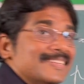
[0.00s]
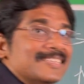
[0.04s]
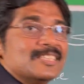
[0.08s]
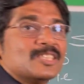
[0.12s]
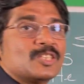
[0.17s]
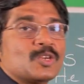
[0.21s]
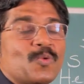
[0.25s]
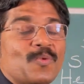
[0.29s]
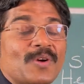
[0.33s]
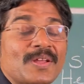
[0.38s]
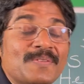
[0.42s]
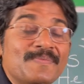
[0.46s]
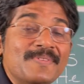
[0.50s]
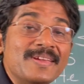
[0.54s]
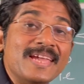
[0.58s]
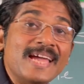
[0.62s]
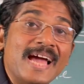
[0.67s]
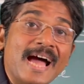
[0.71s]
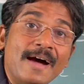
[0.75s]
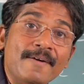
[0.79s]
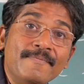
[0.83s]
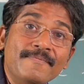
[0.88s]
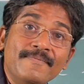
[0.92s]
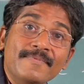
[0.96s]
So when we
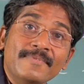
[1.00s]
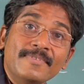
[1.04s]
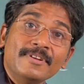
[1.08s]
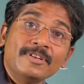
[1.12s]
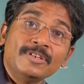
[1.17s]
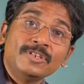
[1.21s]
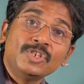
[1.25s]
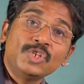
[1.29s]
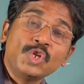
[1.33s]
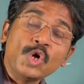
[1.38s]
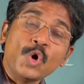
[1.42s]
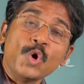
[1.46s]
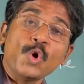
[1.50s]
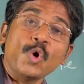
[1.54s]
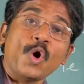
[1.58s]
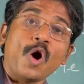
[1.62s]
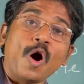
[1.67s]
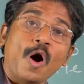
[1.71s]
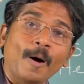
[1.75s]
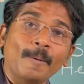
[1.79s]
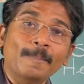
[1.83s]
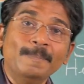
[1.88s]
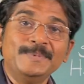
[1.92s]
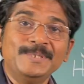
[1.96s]
have two
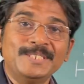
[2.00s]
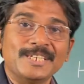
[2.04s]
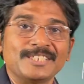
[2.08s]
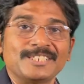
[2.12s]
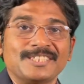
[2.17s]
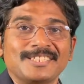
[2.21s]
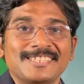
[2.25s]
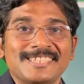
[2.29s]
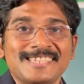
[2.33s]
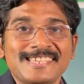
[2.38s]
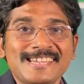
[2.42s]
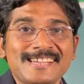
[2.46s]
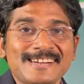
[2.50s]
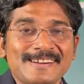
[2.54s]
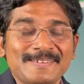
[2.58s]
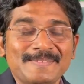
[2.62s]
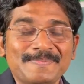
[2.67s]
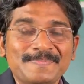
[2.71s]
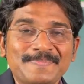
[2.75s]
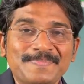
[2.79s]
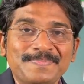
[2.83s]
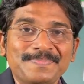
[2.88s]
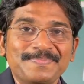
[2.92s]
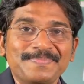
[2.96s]
objects
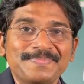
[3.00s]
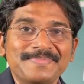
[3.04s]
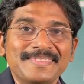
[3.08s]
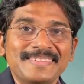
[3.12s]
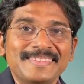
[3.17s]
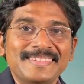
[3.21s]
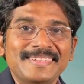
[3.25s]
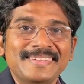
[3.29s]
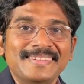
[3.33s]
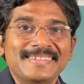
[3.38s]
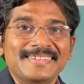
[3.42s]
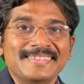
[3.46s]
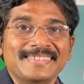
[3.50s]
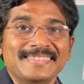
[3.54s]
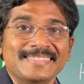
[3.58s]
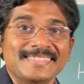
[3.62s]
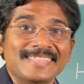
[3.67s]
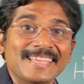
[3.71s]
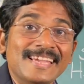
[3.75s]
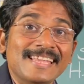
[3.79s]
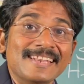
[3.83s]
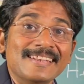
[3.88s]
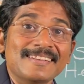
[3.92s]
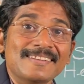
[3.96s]
here,
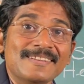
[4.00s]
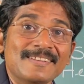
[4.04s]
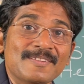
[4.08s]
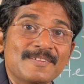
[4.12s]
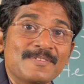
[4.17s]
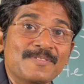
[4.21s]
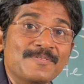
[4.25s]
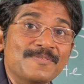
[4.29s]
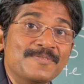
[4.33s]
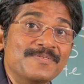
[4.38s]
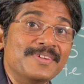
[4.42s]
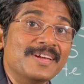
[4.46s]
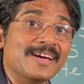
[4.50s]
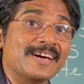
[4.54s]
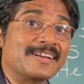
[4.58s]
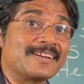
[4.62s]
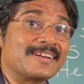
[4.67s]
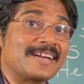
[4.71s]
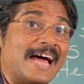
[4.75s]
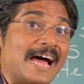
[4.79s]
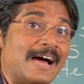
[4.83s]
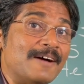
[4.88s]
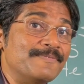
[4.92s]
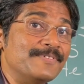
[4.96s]
then we
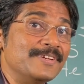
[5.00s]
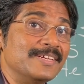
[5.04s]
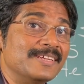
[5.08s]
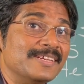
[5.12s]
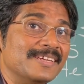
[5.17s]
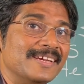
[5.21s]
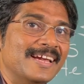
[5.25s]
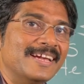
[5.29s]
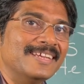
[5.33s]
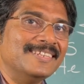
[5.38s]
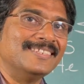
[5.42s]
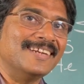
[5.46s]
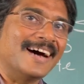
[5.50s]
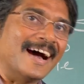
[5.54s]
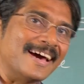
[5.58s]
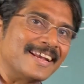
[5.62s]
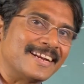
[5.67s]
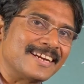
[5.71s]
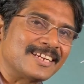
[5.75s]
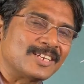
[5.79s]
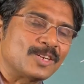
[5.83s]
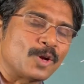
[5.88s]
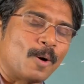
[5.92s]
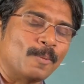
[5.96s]
are having a
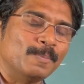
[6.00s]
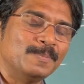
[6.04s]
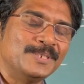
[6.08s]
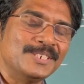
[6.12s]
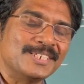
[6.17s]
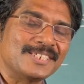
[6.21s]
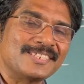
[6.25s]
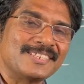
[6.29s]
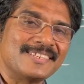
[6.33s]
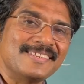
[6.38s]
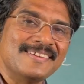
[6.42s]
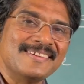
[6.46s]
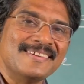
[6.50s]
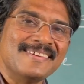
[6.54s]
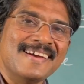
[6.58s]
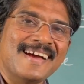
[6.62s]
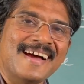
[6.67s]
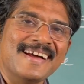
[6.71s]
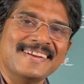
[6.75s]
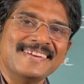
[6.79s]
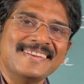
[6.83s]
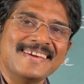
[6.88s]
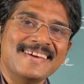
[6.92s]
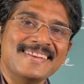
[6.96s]
direct object
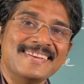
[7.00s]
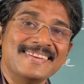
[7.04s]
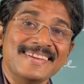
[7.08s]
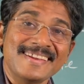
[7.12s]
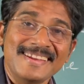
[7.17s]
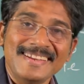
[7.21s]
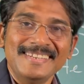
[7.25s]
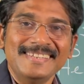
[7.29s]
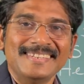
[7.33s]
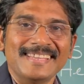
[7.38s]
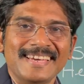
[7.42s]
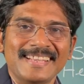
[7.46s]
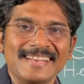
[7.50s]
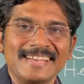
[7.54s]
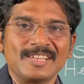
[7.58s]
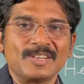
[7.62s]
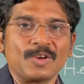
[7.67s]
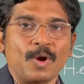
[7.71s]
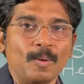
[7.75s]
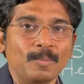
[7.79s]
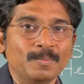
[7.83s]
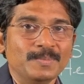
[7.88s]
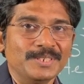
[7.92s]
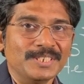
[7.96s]
and an
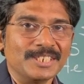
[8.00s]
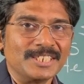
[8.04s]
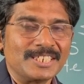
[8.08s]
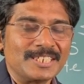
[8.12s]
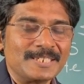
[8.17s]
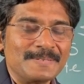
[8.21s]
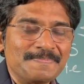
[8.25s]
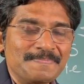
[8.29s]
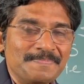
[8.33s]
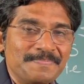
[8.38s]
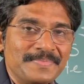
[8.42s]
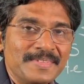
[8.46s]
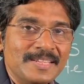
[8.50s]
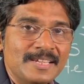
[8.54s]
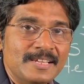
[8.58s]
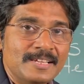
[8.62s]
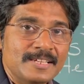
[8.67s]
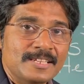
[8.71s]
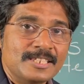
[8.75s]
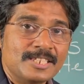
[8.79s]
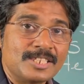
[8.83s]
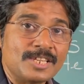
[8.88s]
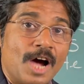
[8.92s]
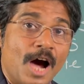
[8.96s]
indirect object.
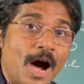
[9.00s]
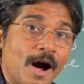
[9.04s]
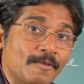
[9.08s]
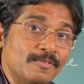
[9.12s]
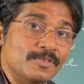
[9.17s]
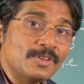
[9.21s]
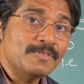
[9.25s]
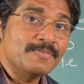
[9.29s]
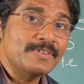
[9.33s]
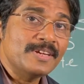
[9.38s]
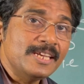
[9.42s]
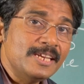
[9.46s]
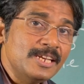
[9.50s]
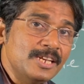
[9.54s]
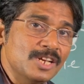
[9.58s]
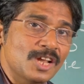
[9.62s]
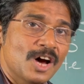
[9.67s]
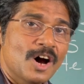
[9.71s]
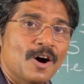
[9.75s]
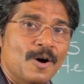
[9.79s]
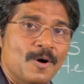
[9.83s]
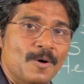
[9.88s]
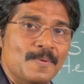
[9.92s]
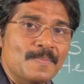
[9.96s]
So how do we
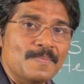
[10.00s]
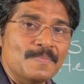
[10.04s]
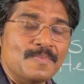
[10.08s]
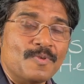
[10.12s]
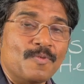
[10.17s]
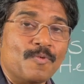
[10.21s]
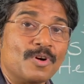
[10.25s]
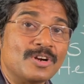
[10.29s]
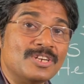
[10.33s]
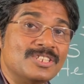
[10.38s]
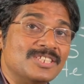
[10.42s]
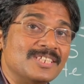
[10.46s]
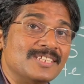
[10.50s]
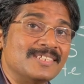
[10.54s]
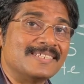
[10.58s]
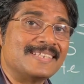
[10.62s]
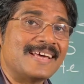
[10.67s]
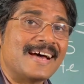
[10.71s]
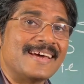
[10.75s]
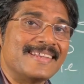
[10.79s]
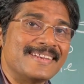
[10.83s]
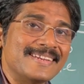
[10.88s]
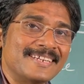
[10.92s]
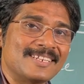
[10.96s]
know what is a
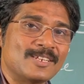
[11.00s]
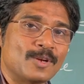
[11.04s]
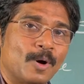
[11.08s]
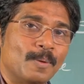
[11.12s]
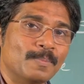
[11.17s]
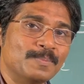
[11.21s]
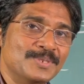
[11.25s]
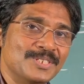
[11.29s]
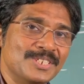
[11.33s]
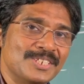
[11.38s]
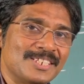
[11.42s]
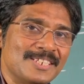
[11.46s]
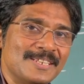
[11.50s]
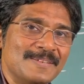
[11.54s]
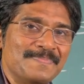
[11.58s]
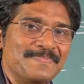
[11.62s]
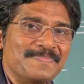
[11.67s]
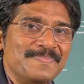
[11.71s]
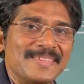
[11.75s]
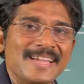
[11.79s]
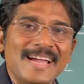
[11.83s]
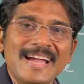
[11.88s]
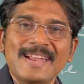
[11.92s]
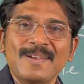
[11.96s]
direct object
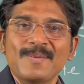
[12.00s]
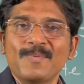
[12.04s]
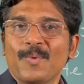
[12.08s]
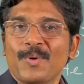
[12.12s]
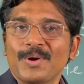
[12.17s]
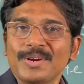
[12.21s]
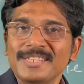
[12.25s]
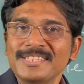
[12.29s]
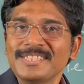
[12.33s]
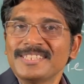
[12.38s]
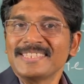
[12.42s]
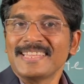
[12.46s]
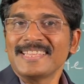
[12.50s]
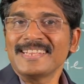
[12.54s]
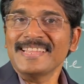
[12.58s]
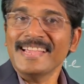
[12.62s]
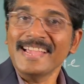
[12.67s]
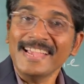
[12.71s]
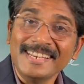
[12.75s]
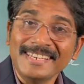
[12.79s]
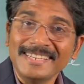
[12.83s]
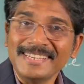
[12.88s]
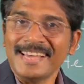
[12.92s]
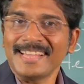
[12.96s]
and what is an
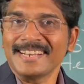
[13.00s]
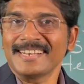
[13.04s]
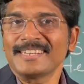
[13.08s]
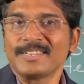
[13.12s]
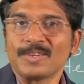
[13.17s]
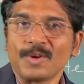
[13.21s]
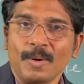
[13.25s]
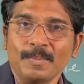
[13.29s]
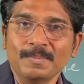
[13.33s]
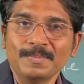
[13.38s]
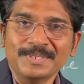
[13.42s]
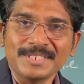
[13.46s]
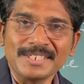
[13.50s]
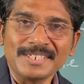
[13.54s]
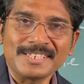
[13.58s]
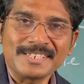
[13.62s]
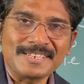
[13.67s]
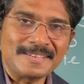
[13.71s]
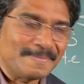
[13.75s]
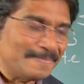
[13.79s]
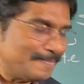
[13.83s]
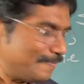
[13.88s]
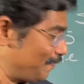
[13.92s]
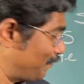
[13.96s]
indirect object?